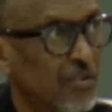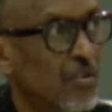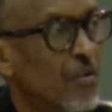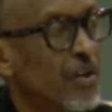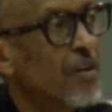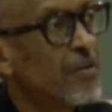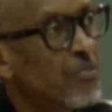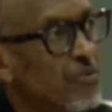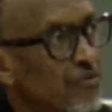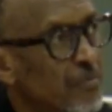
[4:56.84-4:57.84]
on our
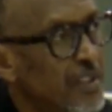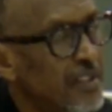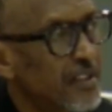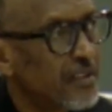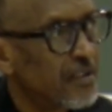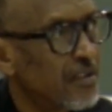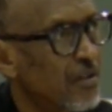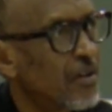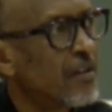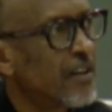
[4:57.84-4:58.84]
improvement,
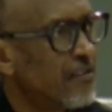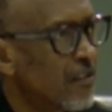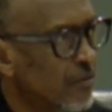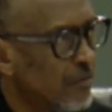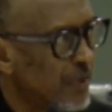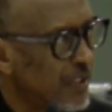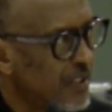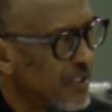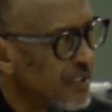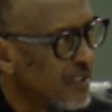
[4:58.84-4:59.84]
on our development.
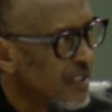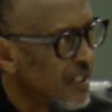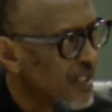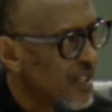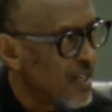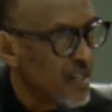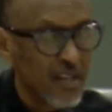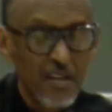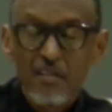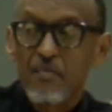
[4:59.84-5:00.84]

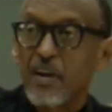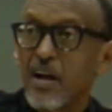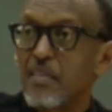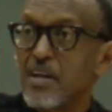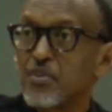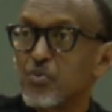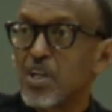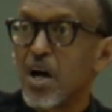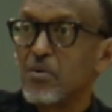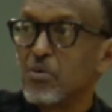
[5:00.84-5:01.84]
There are others we
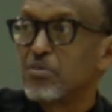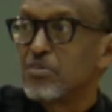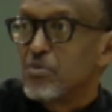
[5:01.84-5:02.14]
cannot